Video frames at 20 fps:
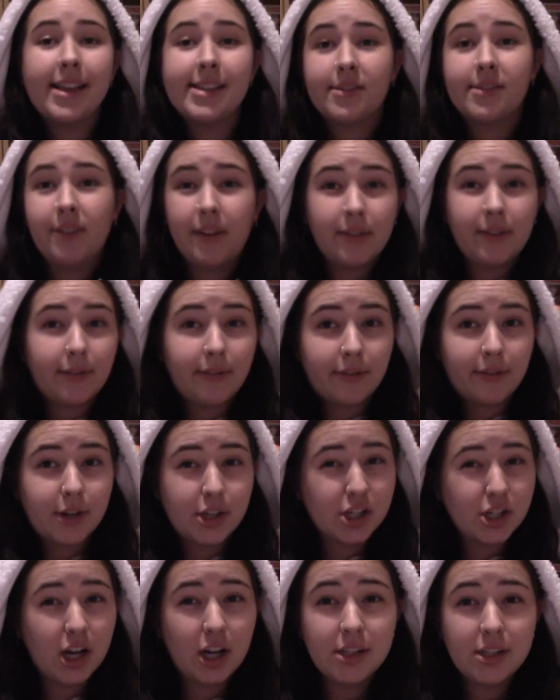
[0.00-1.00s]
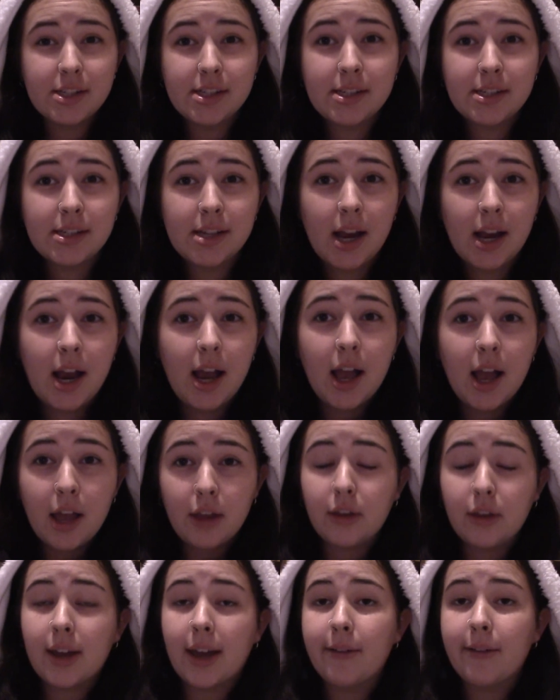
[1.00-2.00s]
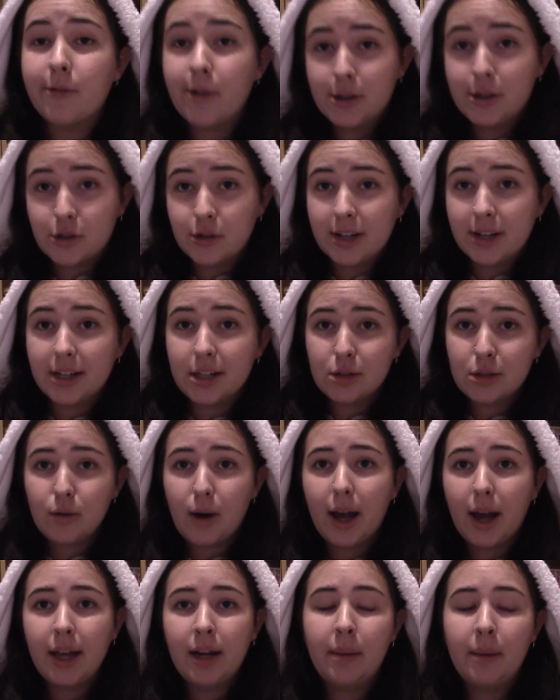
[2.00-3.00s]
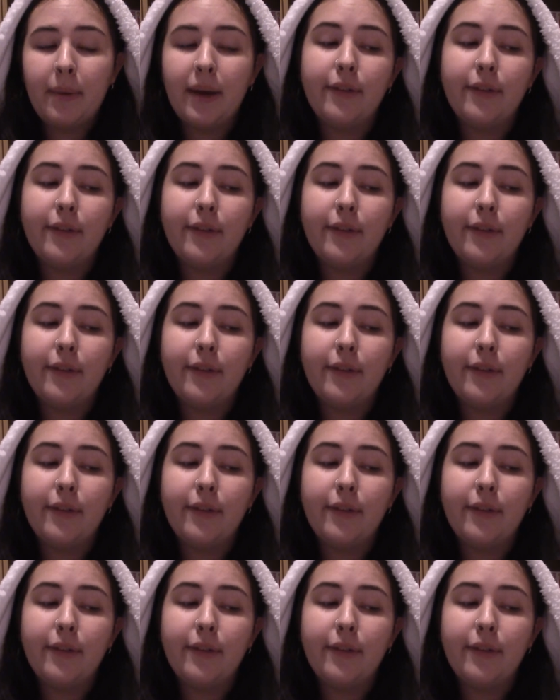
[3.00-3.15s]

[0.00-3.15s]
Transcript: it's a 50-50 chance you get a French or English ride,